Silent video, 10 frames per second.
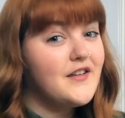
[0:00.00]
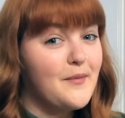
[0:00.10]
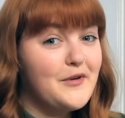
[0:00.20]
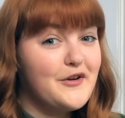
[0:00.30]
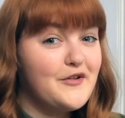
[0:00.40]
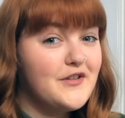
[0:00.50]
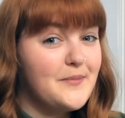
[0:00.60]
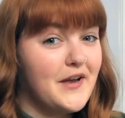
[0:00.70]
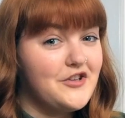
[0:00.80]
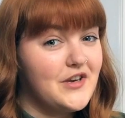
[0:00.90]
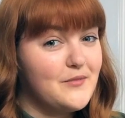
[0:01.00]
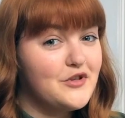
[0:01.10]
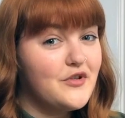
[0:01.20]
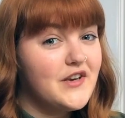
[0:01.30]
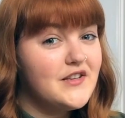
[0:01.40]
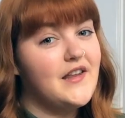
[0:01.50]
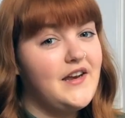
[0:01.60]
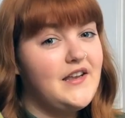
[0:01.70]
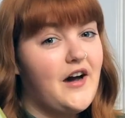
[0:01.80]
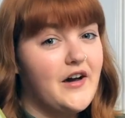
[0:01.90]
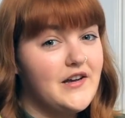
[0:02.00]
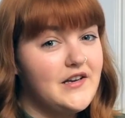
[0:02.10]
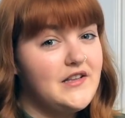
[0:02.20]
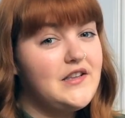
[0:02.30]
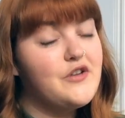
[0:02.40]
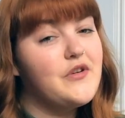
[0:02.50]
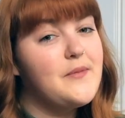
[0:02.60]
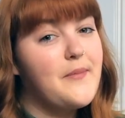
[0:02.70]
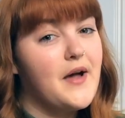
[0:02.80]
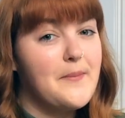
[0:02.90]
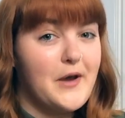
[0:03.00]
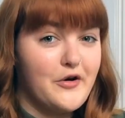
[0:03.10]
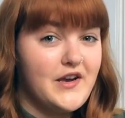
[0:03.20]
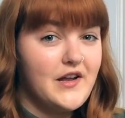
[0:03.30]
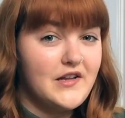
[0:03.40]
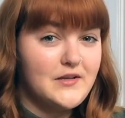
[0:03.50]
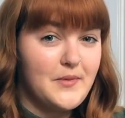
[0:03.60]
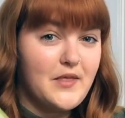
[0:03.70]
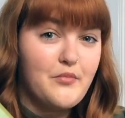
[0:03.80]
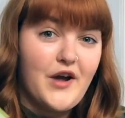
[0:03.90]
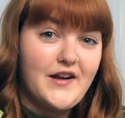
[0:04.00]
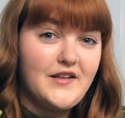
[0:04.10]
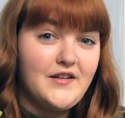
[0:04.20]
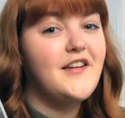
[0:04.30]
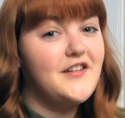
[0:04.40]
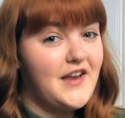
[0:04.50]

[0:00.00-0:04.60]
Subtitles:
Dubliners by James Joyce. Lady Audley's Secret by Mary Elizabeth Braddon.